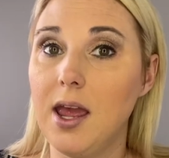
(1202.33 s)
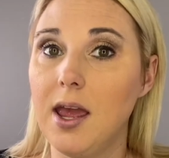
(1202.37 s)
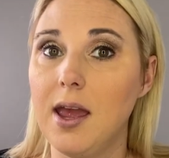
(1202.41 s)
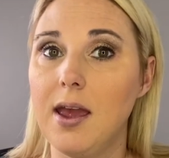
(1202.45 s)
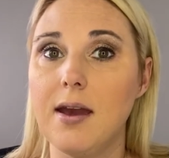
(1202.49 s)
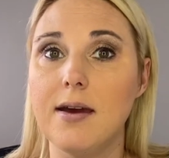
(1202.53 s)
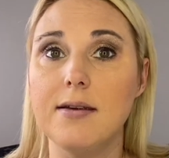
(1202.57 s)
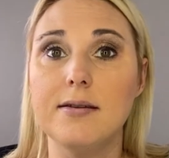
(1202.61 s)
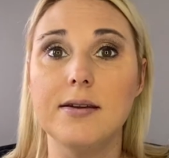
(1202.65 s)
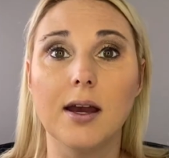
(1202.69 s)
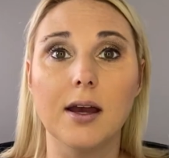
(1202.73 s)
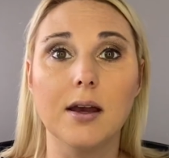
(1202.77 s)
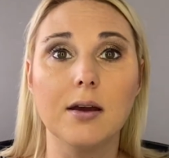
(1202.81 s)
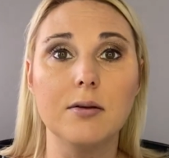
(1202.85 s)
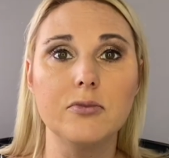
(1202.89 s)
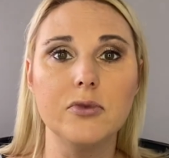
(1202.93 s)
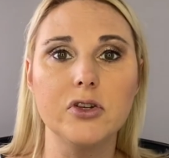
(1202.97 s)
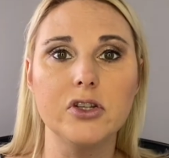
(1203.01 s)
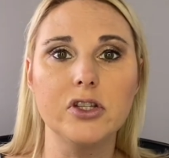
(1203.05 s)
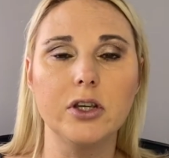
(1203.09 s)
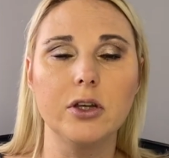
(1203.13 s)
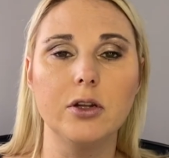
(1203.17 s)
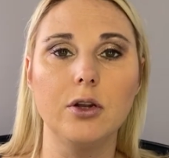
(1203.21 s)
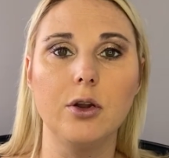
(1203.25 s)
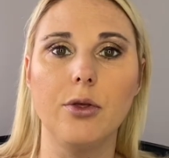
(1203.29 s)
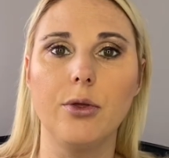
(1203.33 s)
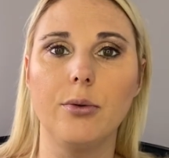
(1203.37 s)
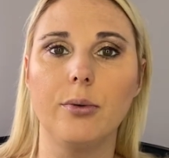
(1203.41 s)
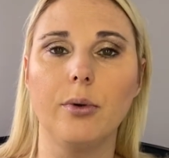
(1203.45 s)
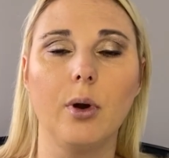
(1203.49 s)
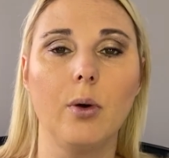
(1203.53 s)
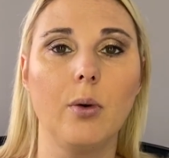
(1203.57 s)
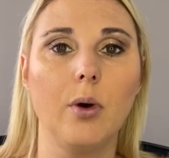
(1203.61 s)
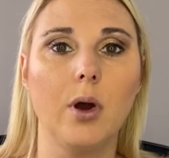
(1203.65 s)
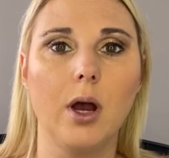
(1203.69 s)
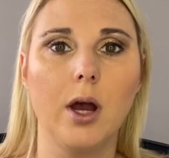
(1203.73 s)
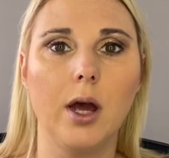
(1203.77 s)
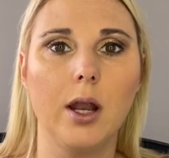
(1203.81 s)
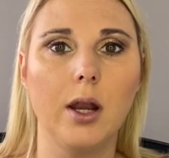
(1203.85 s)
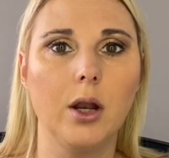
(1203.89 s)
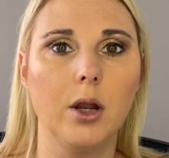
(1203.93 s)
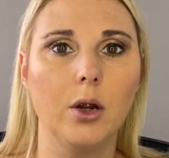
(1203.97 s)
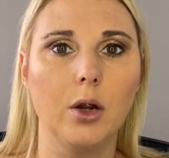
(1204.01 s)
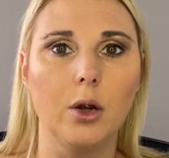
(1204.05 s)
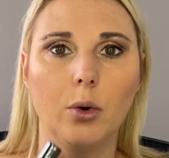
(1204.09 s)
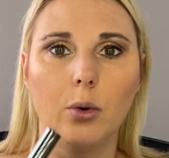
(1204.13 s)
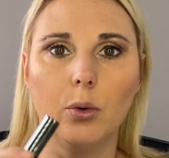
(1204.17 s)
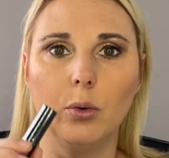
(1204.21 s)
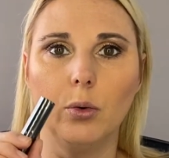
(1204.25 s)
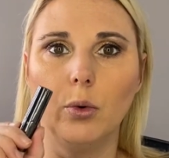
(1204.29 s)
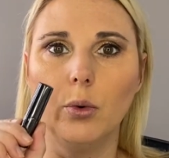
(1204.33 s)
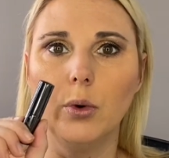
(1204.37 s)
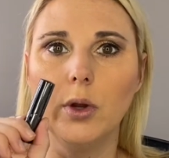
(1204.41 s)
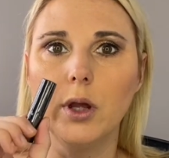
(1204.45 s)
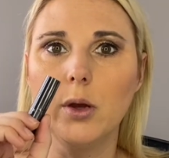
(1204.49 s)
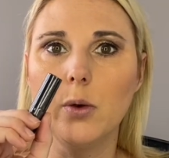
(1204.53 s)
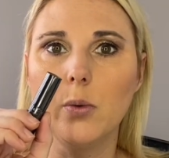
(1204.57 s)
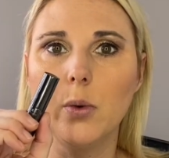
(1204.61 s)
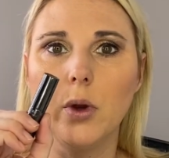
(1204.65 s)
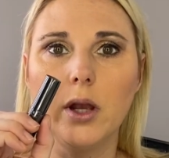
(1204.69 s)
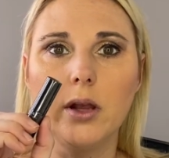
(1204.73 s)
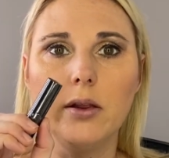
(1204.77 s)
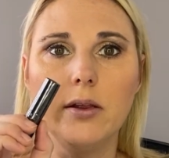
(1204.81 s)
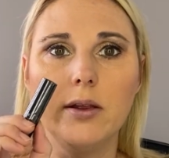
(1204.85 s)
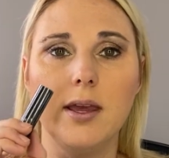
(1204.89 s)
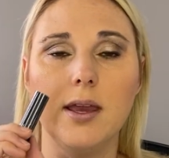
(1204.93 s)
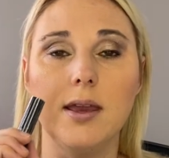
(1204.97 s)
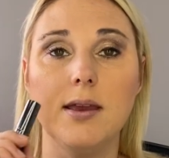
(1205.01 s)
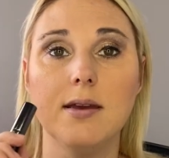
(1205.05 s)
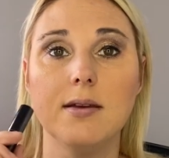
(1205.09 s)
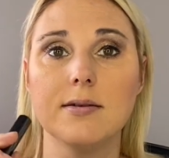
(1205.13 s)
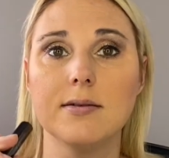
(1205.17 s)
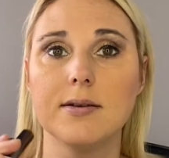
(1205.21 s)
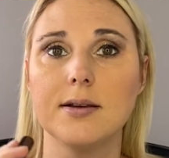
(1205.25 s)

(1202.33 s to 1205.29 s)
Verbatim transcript: And now I'm just going to throw on real quickly